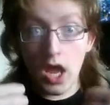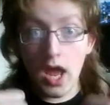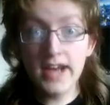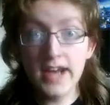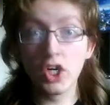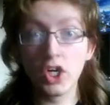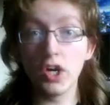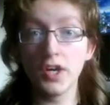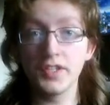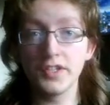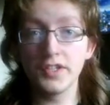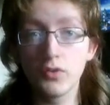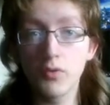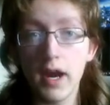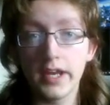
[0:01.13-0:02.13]
Hey guys,
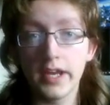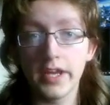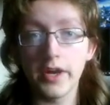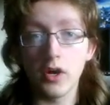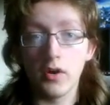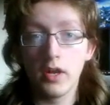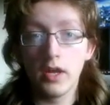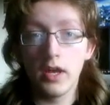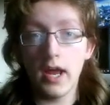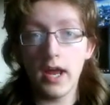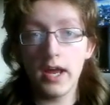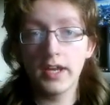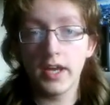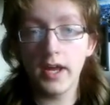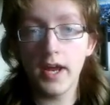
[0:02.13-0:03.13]
it's Greg here,
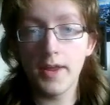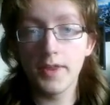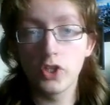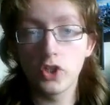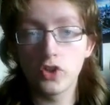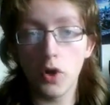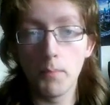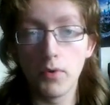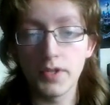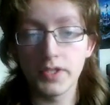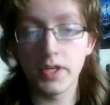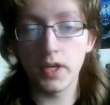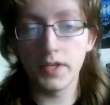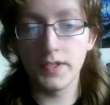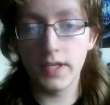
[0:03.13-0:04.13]
aka the Strong Boys
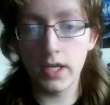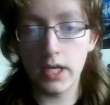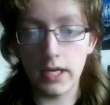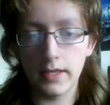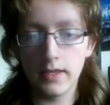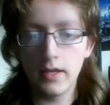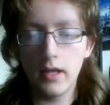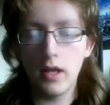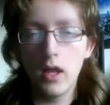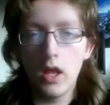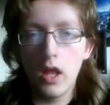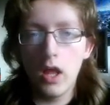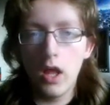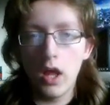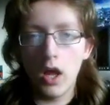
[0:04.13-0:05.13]
19.
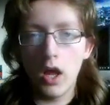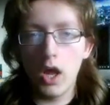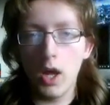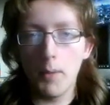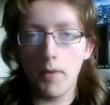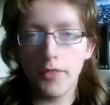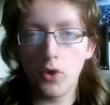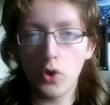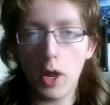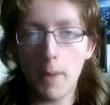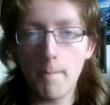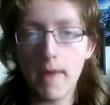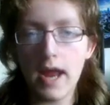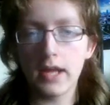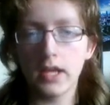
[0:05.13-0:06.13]
I thought
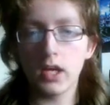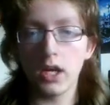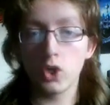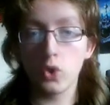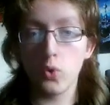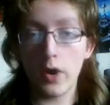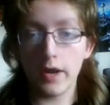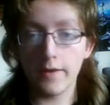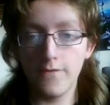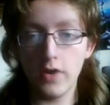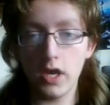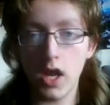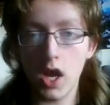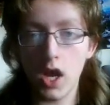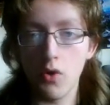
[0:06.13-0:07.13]
I'd make a quick
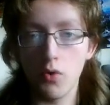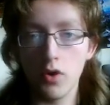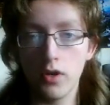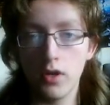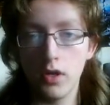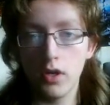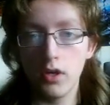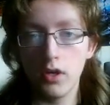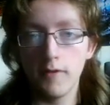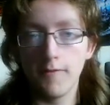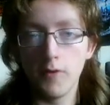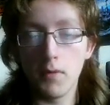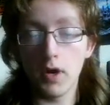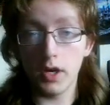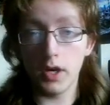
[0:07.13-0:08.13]
video
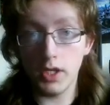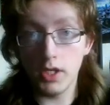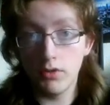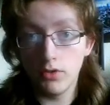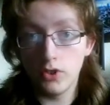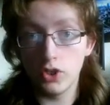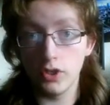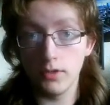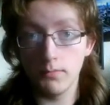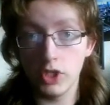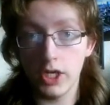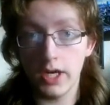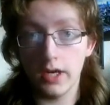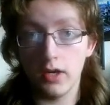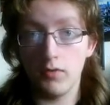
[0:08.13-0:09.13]
for my YouTube
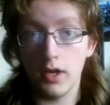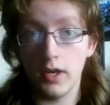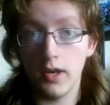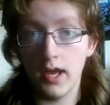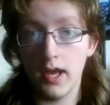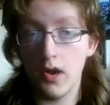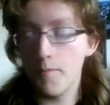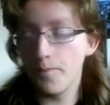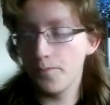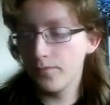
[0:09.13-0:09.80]
channel right now.